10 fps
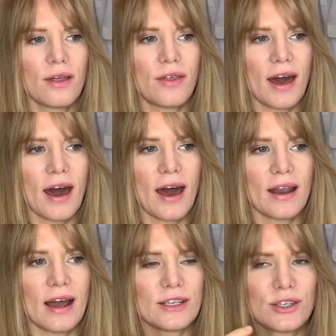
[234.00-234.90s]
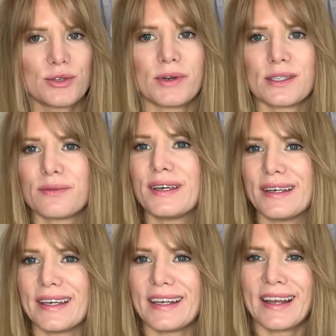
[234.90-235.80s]
that I just wasn't
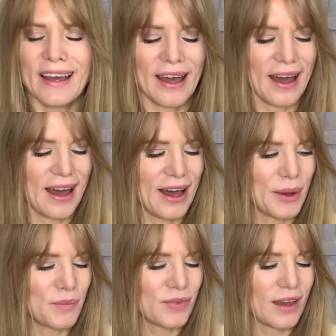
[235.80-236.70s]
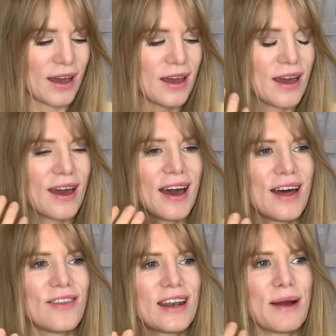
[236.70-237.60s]
feeling. And
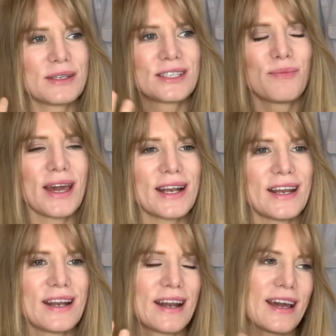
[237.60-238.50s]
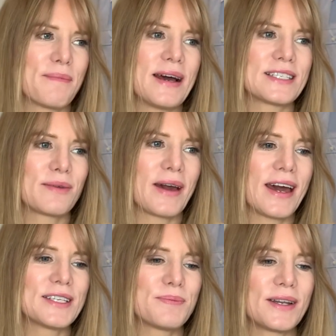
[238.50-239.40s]
then I was debating, and I kept asking my
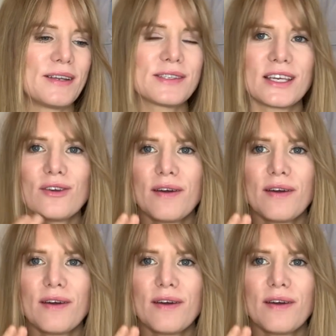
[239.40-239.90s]
husband, he was like, you